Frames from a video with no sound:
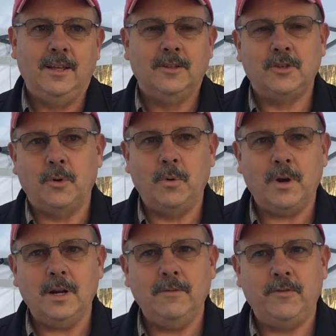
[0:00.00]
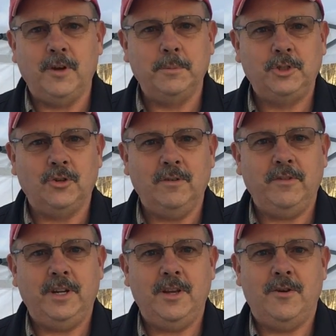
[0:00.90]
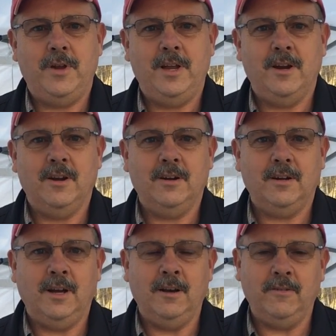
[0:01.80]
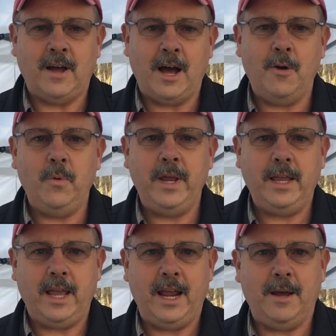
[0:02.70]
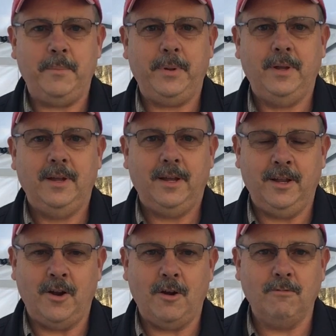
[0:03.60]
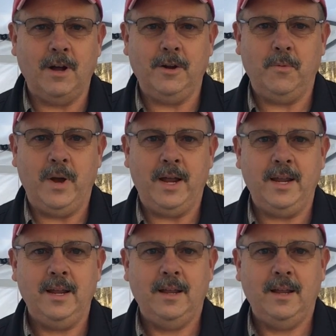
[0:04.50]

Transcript: So we're going to film a short video here of how we camp in our Runaway.